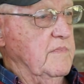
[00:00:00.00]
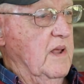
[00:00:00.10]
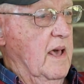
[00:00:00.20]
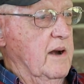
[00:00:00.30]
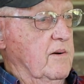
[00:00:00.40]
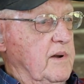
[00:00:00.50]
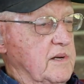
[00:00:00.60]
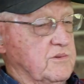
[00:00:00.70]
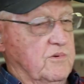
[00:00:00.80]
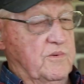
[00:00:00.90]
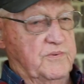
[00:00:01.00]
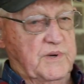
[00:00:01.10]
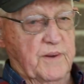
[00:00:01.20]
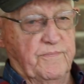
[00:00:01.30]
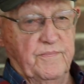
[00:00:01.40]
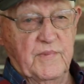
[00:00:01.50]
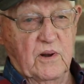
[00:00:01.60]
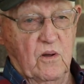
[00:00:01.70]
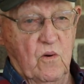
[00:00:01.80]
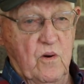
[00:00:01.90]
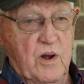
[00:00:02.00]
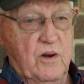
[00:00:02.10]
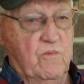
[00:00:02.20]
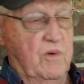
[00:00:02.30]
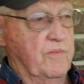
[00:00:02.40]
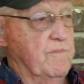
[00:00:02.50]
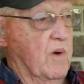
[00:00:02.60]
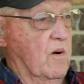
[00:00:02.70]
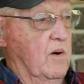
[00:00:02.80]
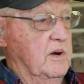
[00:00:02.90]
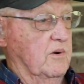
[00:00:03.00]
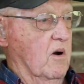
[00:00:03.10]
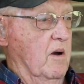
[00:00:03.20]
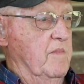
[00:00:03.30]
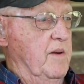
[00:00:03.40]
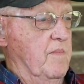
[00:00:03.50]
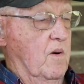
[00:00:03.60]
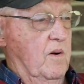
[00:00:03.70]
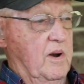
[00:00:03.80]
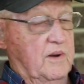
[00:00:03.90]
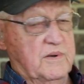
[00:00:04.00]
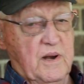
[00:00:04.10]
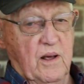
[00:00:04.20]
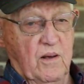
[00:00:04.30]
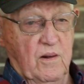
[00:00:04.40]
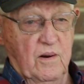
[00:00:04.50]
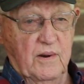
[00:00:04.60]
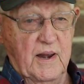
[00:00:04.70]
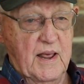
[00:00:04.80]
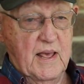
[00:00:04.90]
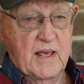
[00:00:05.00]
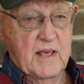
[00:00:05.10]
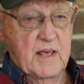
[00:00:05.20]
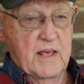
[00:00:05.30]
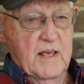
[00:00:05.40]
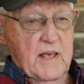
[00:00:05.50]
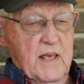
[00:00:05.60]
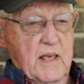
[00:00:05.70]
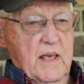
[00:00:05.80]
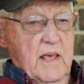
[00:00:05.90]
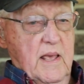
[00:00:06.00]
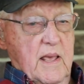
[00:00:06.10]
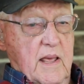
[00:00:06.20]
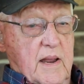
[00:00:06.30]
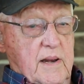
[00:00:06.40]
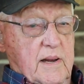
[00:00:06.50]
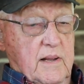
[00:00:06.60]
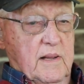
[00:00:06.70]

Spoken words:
got on this troop ship loaded with boys, Army boys and all, and